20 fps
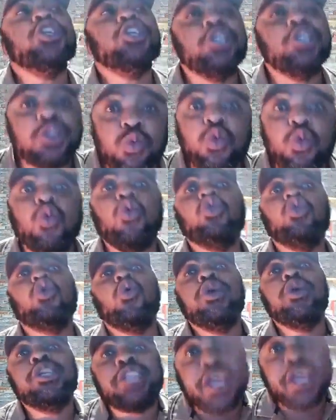will
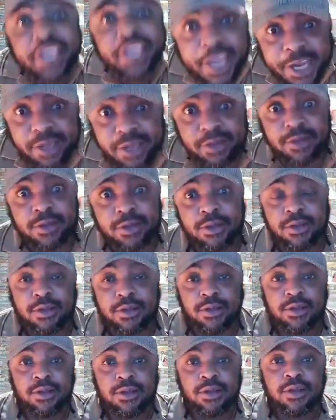do it again.
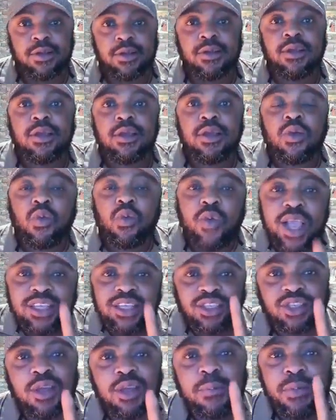When
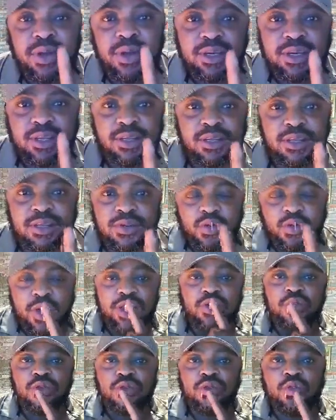somebody,
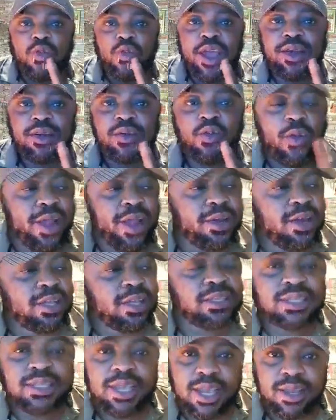when they
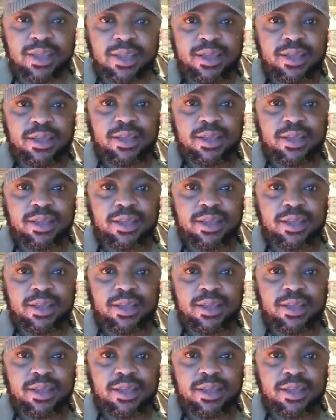say,